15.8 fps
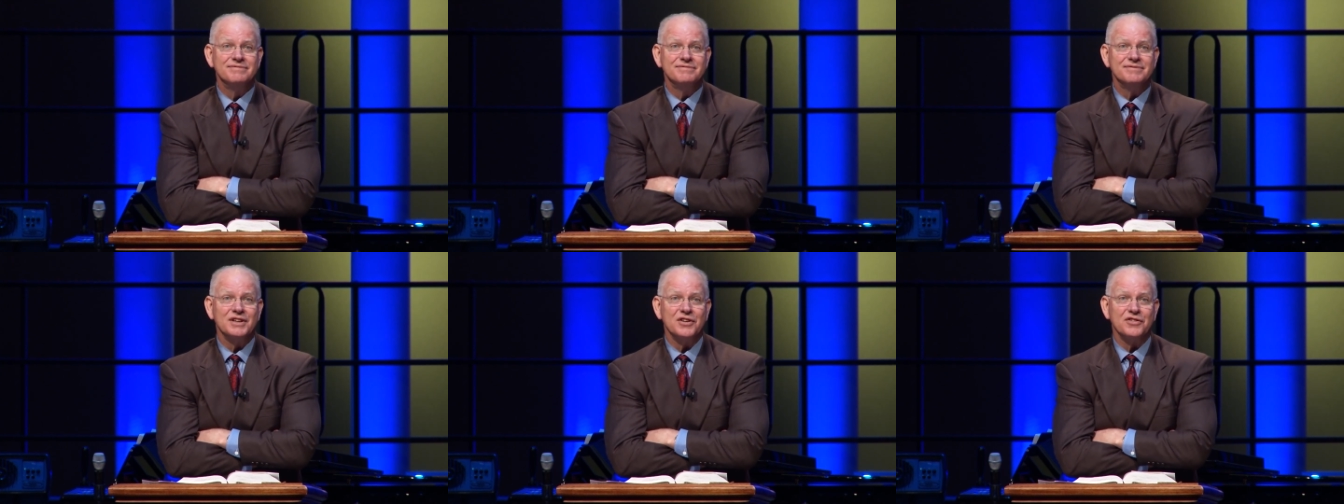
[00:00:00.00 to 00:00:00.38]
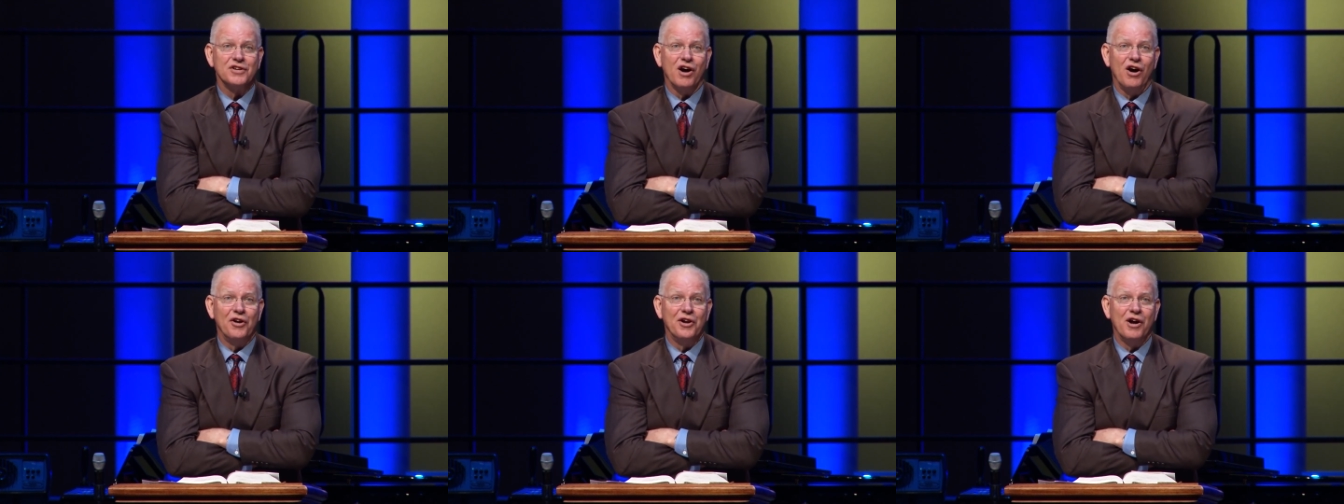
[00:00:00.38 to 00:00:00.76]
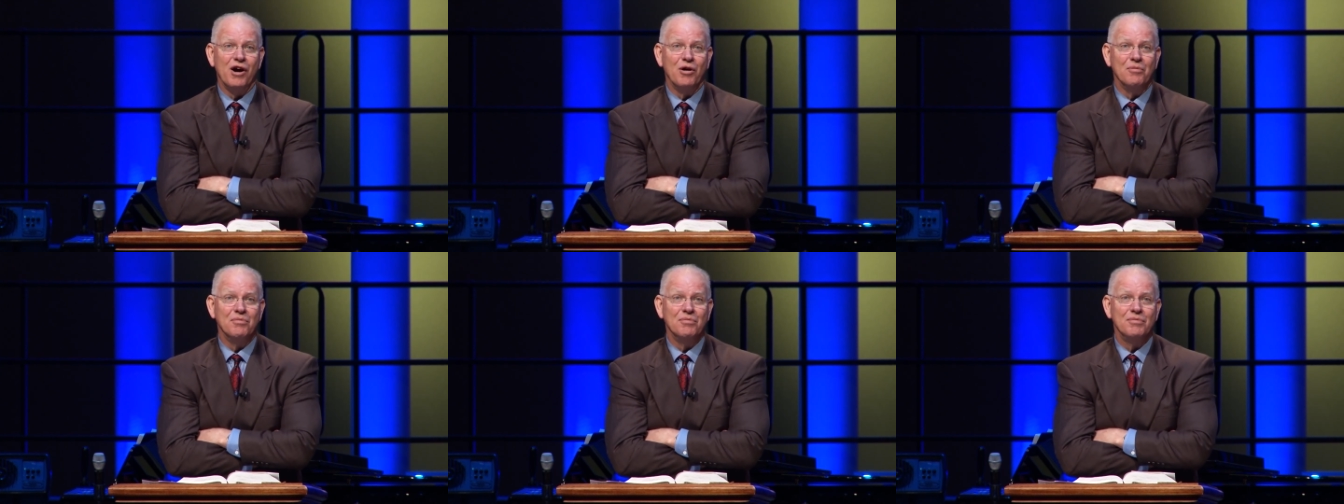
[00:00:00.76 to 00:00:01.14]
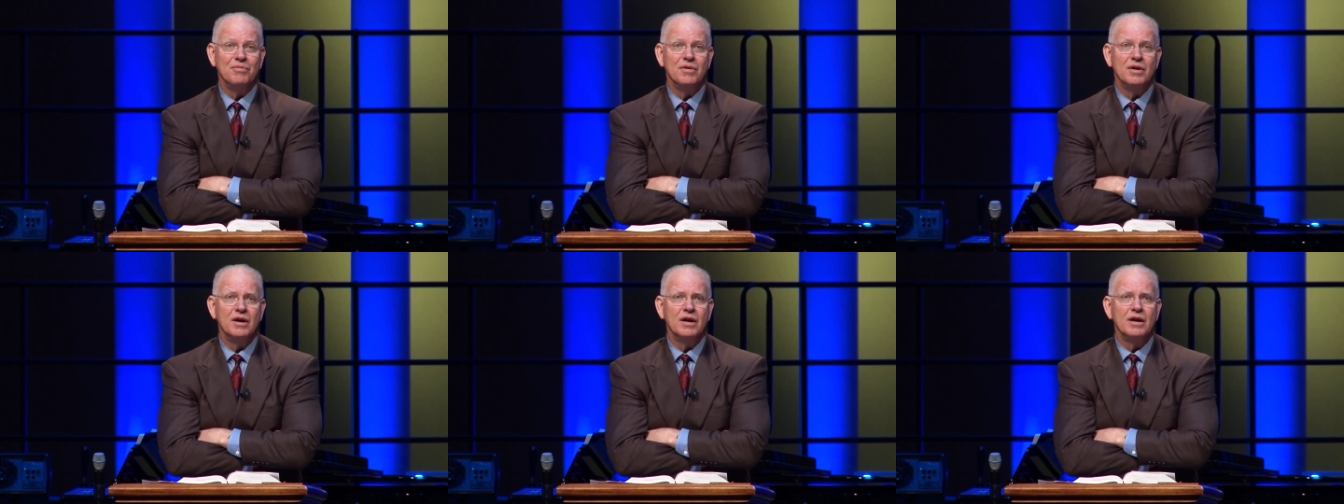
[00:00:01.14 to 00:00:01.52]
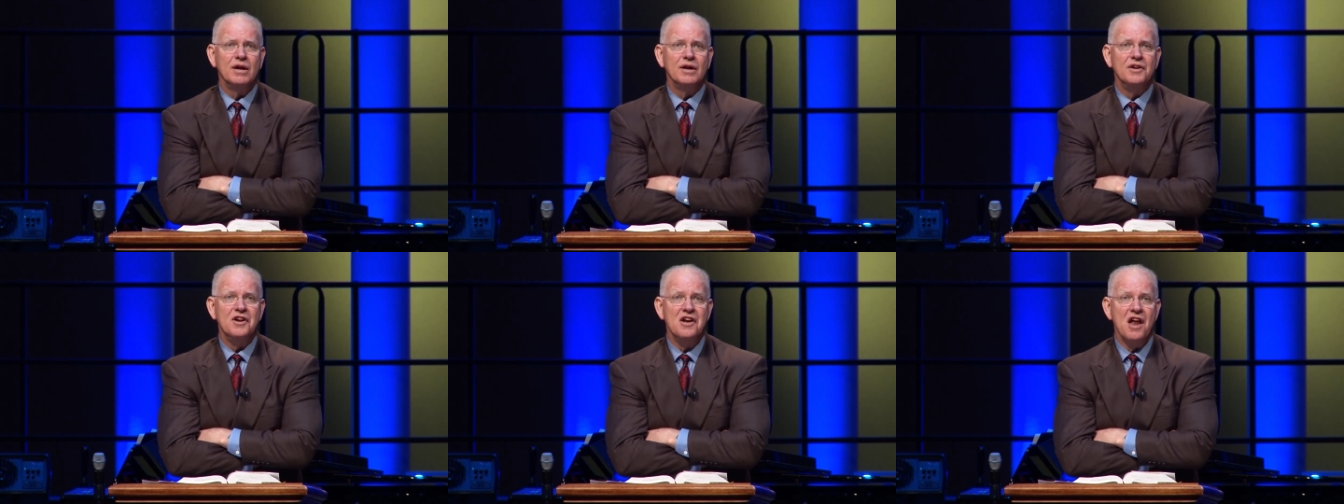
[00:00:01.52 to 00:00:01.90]
He's gone home.
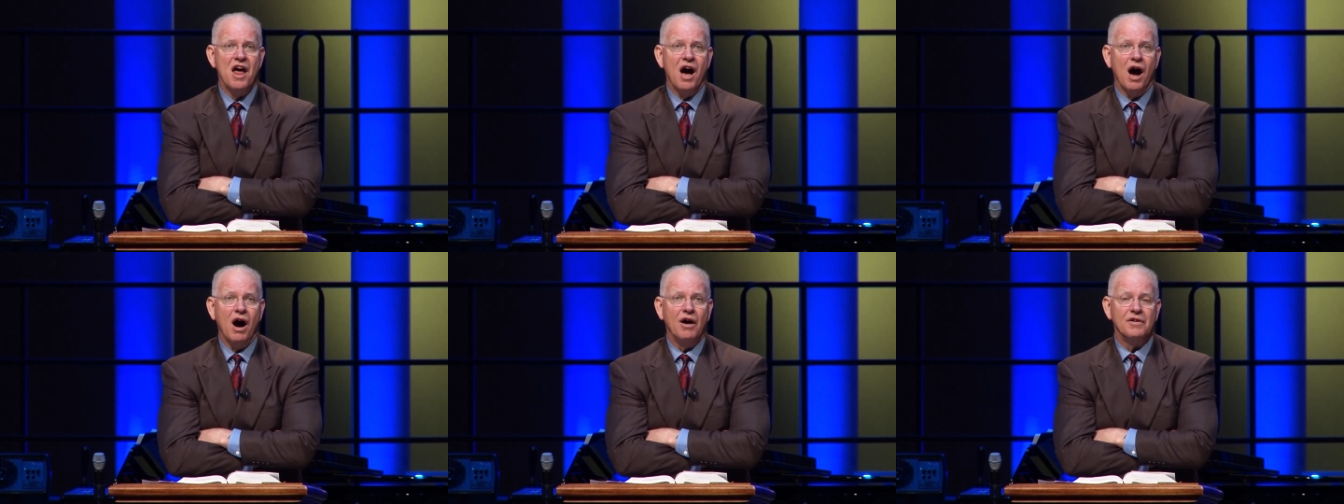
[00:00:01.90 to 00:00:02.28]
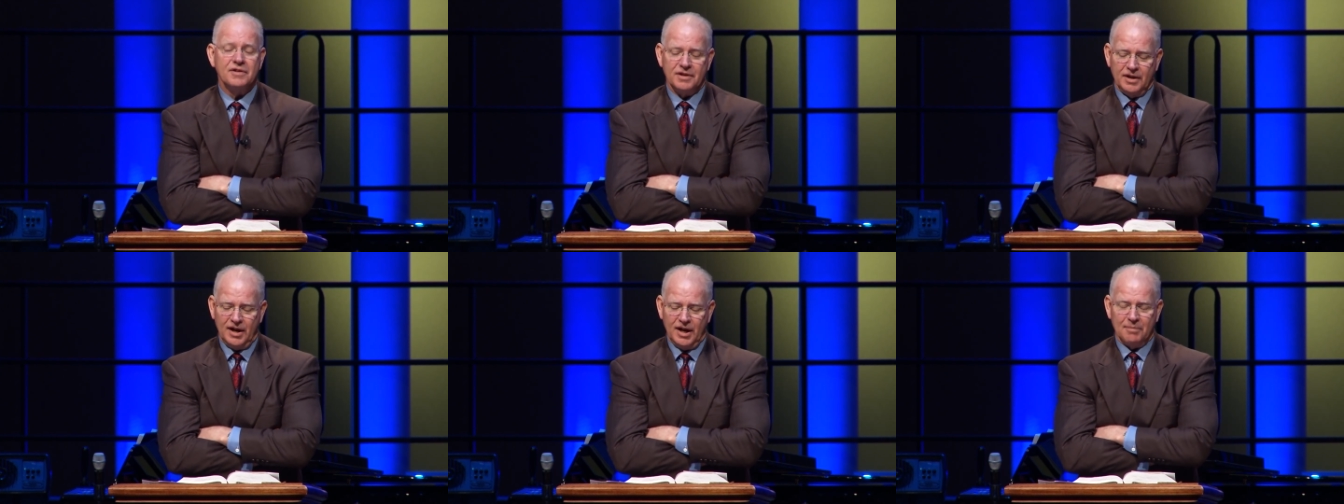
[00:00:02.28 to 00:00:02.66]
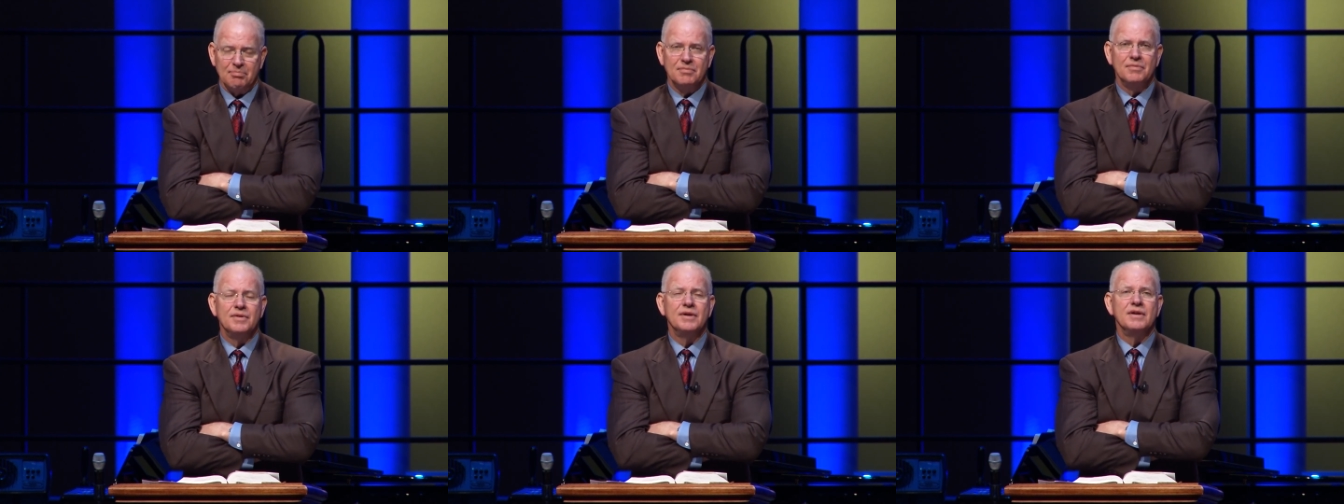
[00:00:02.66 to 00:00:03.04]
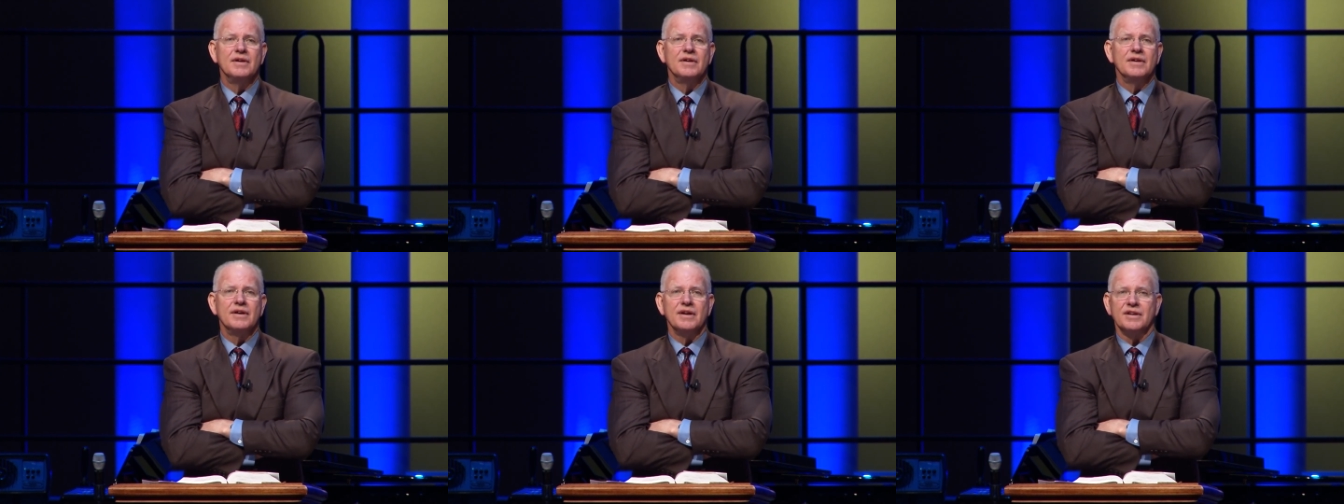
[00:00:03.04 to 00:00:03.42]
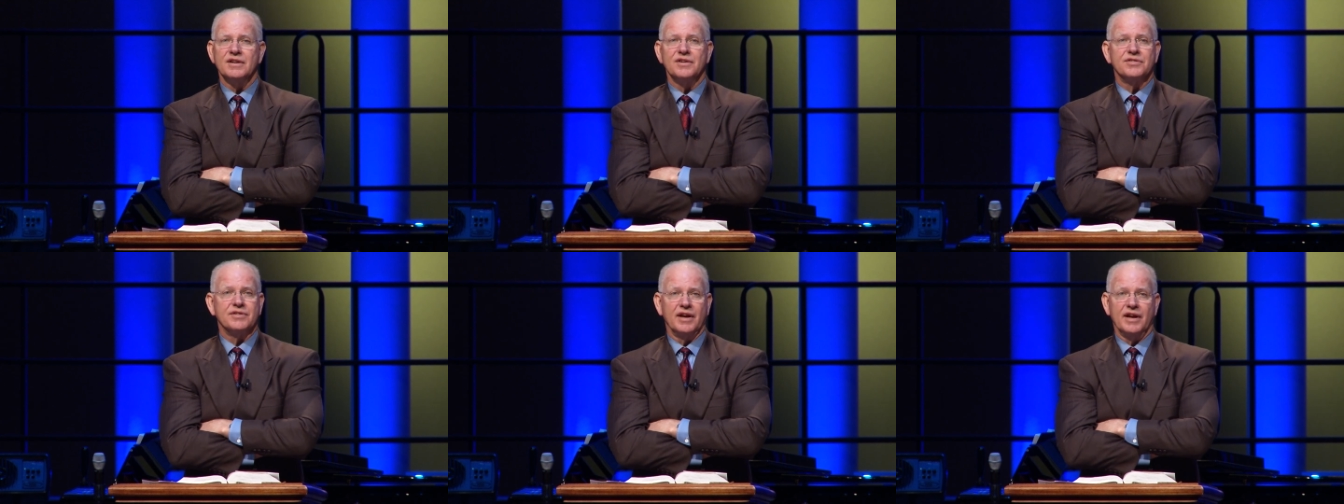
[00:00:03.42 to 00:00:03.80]
No. Yep. And he
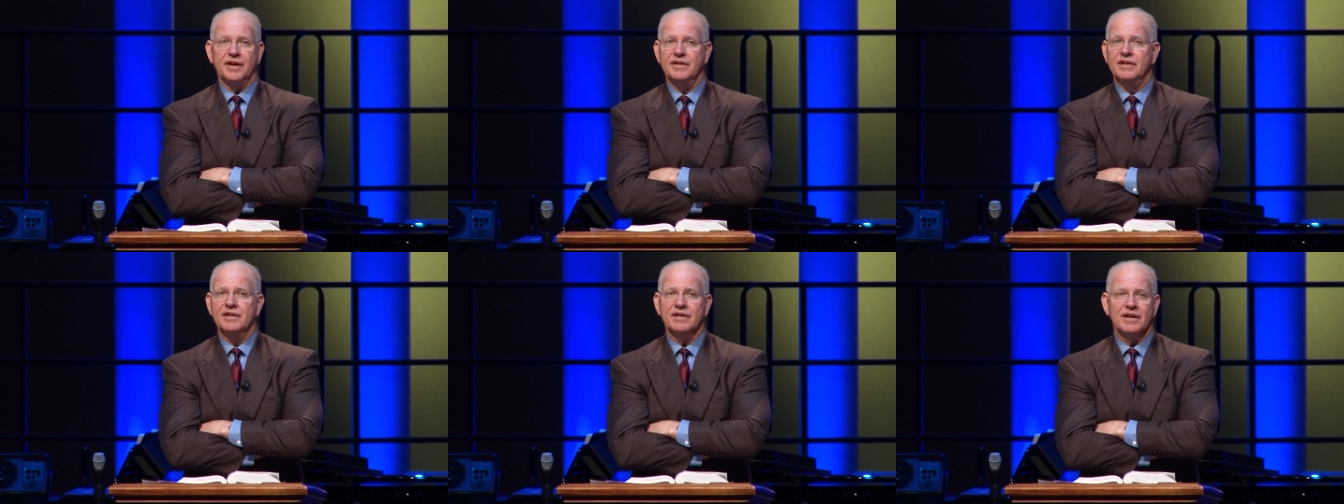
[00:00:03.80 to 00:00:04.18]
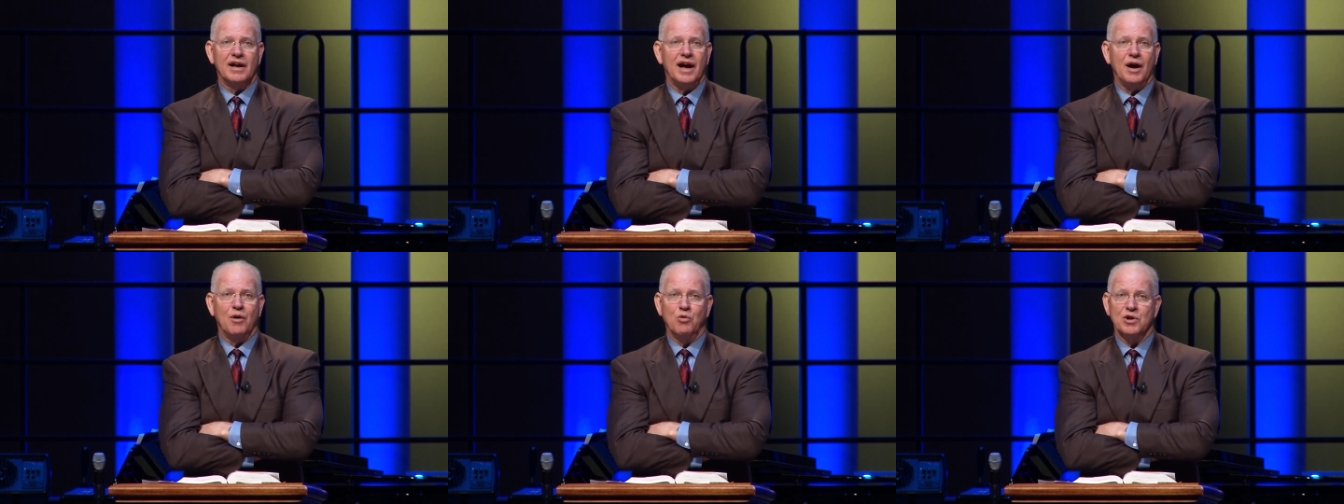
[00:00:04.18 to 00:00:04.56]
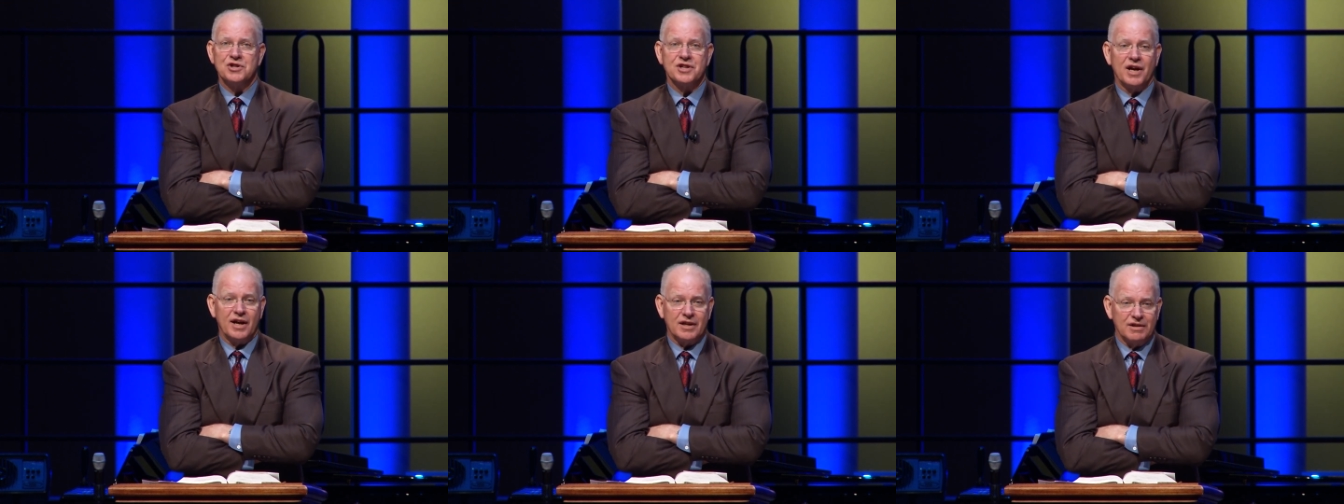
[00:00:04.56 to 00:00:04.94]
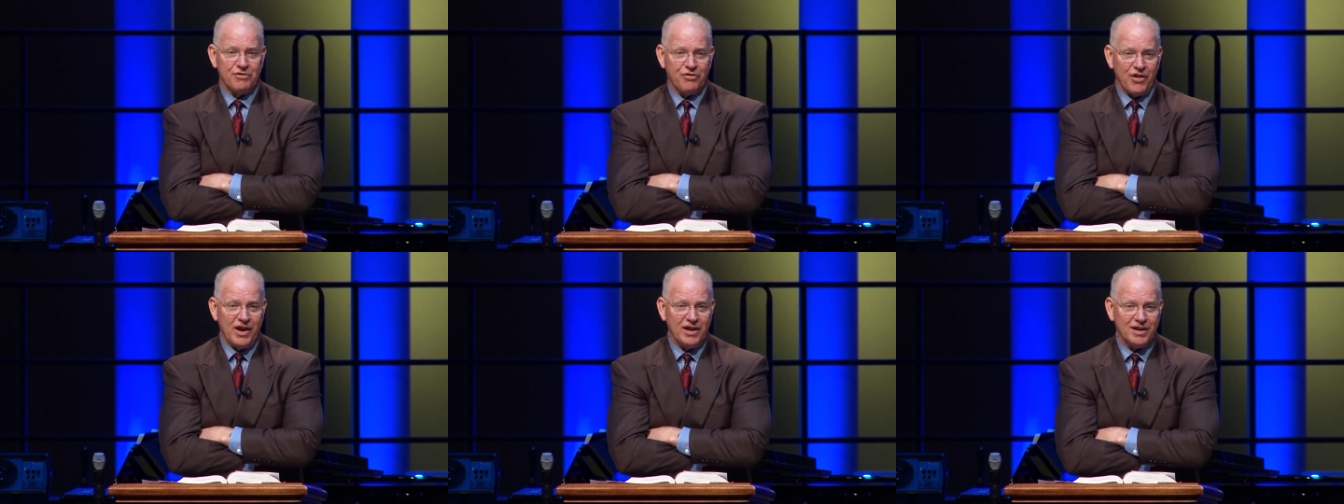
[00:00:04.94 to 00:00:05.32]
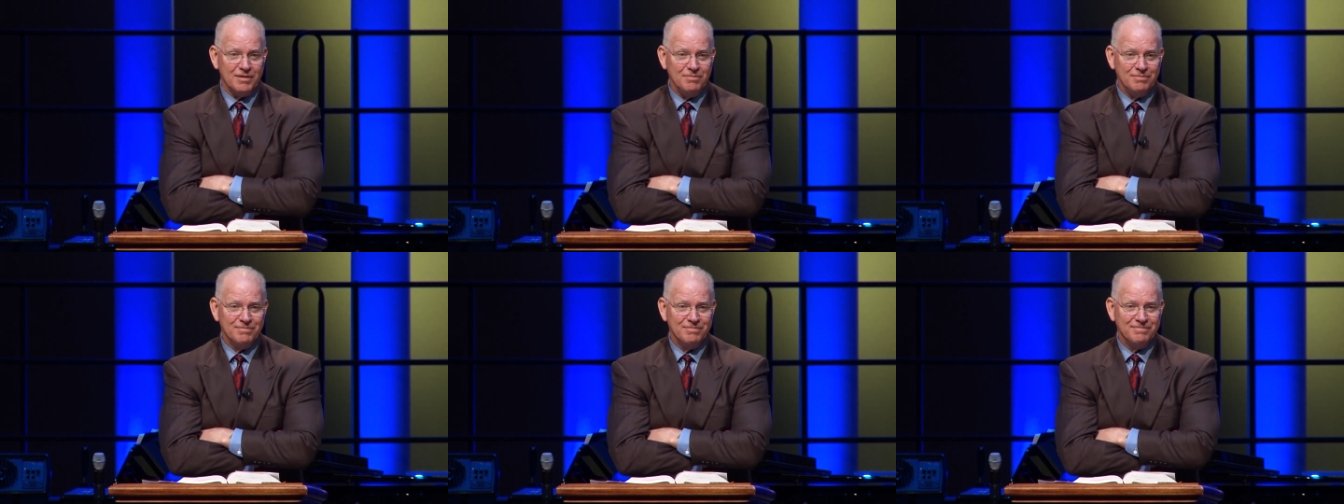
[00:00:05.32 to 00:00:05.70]
said, I wish I could thank him.